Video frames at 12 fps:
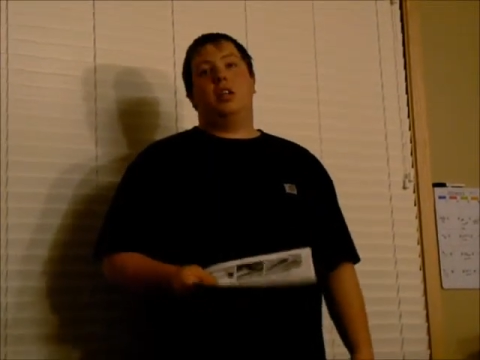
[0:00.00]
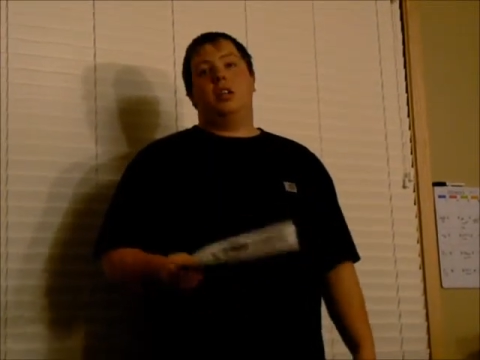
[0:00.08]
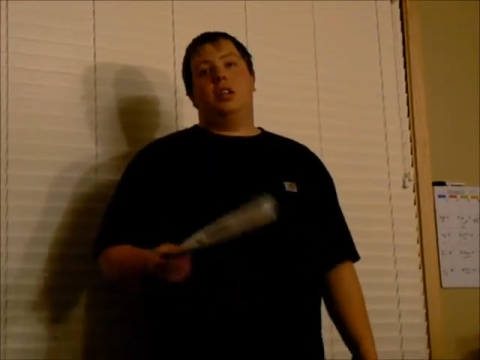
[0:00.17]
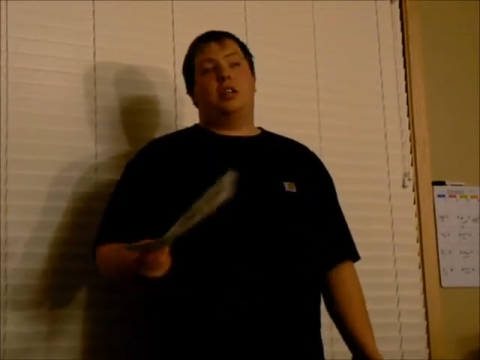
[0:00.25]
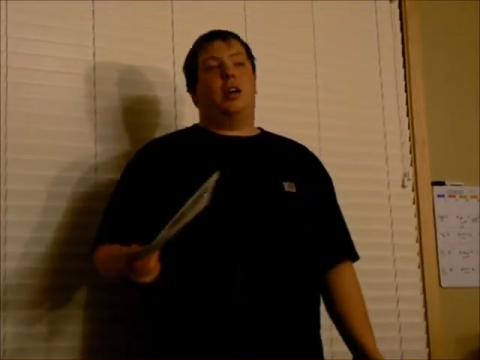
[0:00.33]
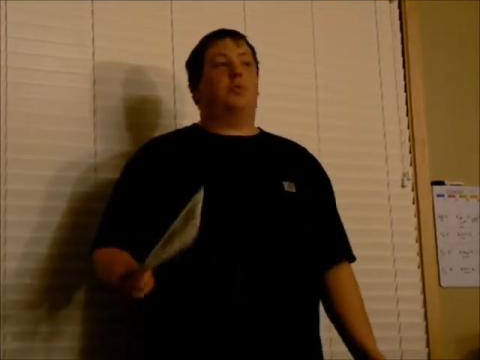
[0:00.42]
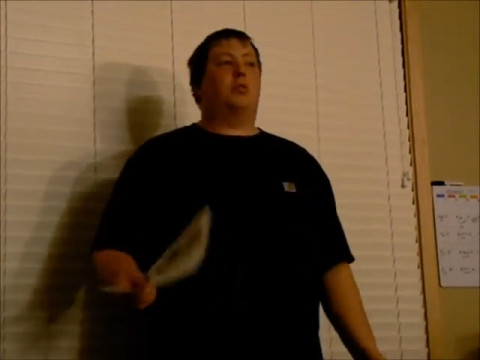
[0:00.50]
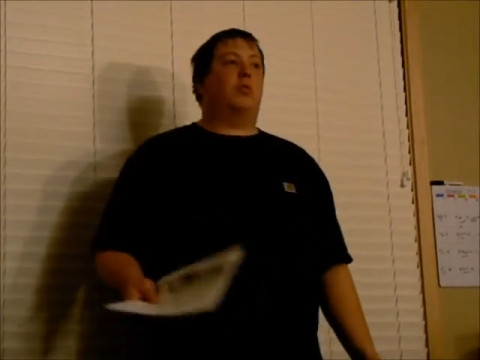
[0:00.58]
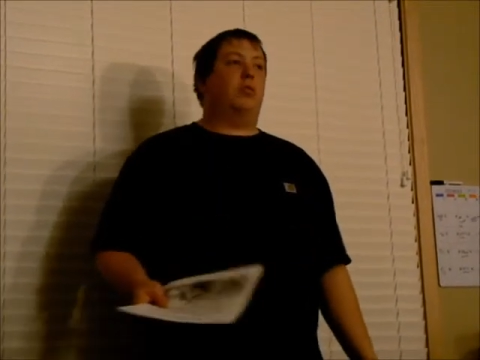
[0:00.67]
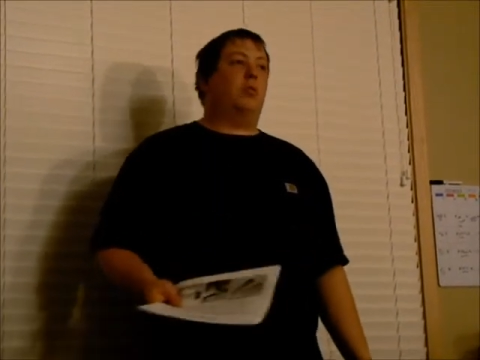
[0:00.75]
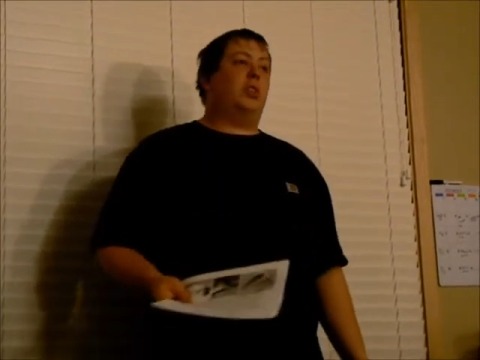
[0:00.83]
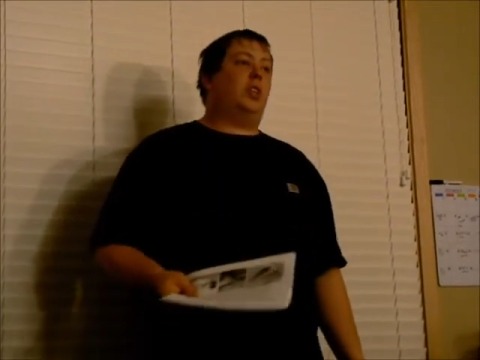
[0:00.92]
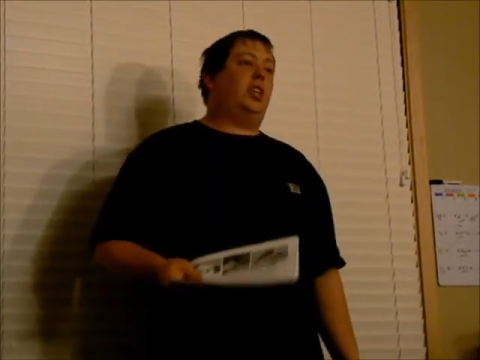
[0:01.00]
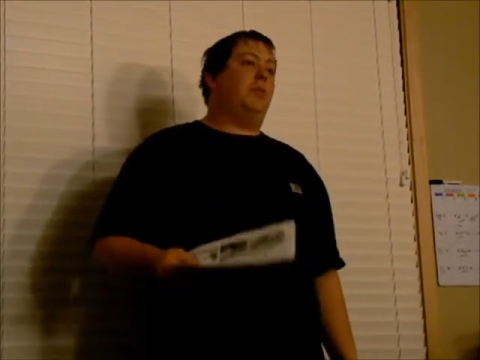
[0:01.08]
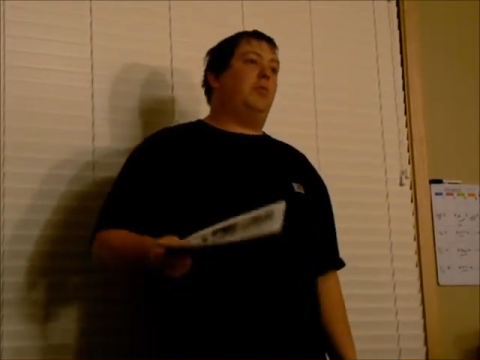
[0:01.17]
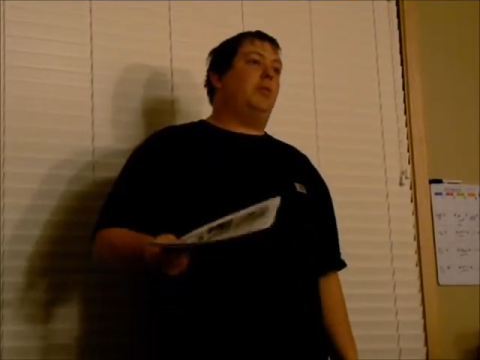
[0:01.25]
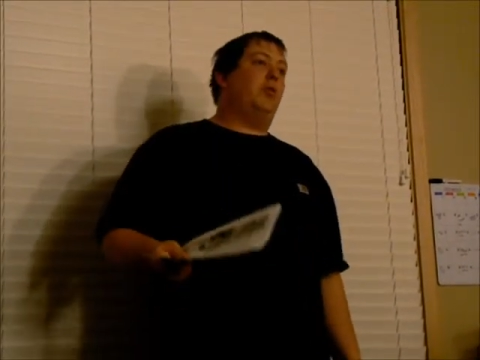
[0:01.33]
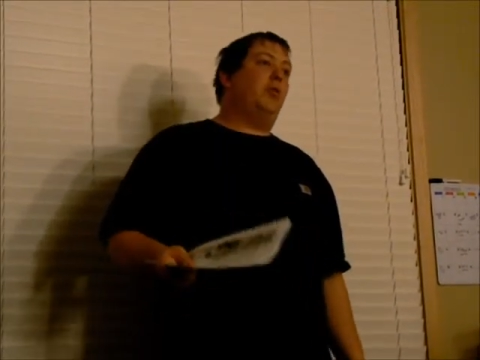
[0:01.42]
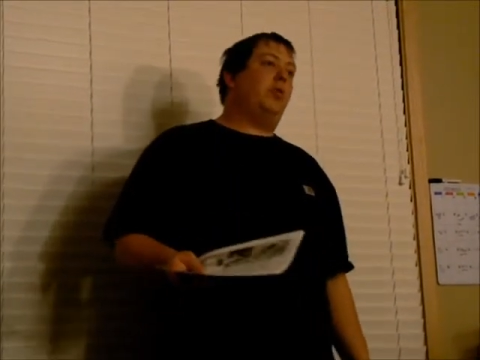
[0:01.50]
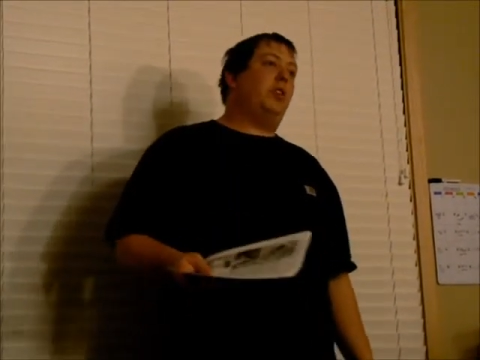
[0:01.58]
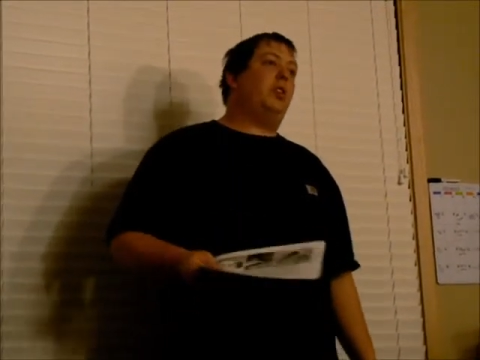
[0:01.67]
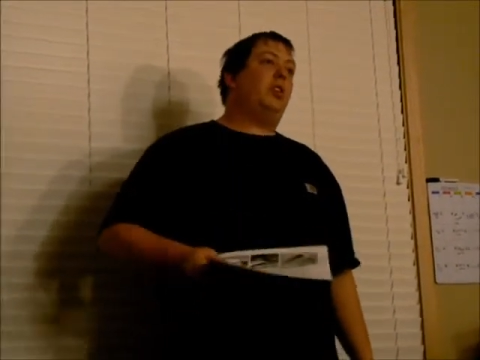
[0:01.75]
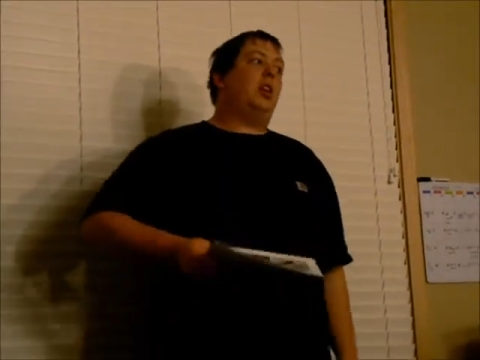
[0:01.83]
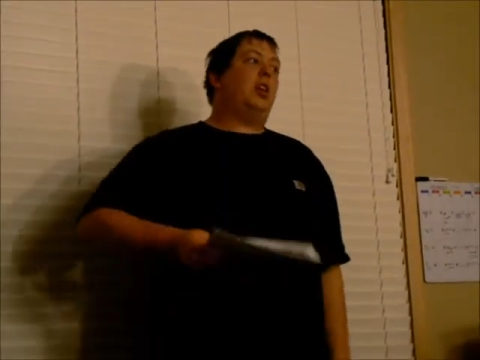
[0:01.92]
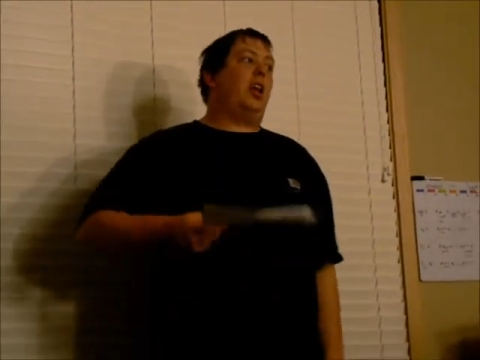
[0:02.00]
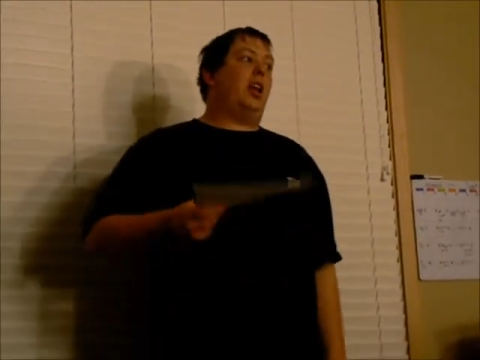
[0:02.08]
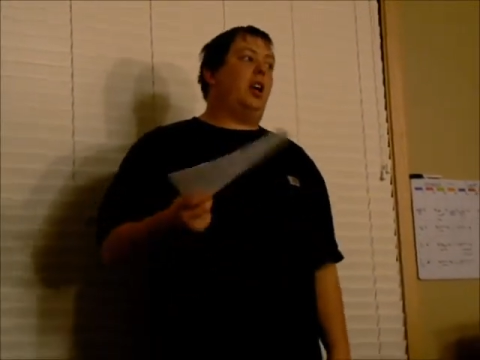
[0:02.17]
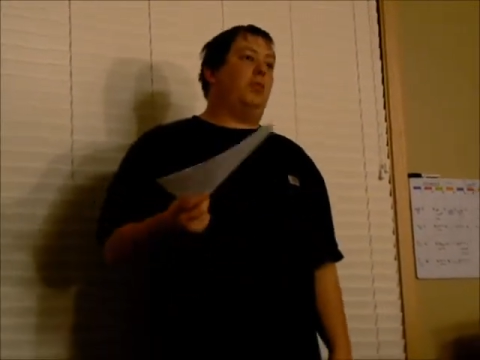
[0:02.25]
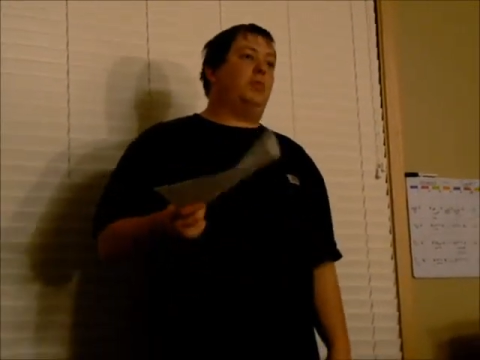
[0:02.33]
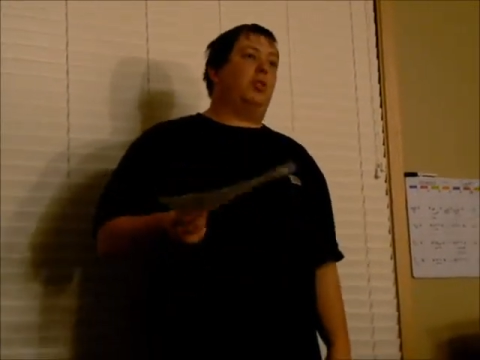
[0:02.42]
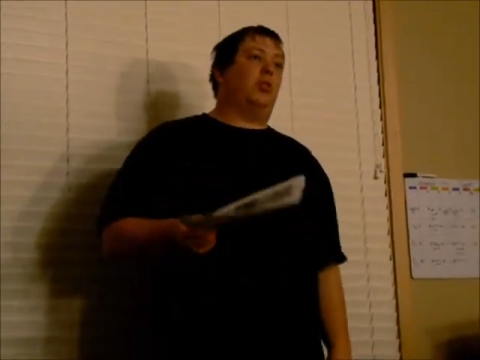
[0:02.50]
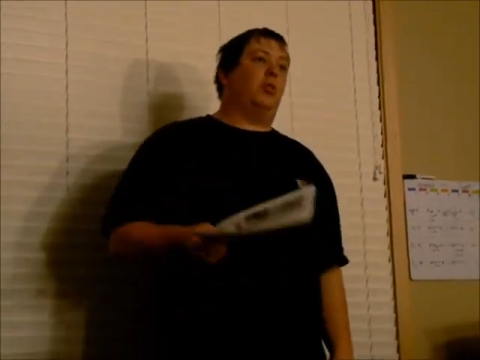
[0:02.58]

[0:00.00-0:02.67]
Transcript: This helps keep it moving and helps the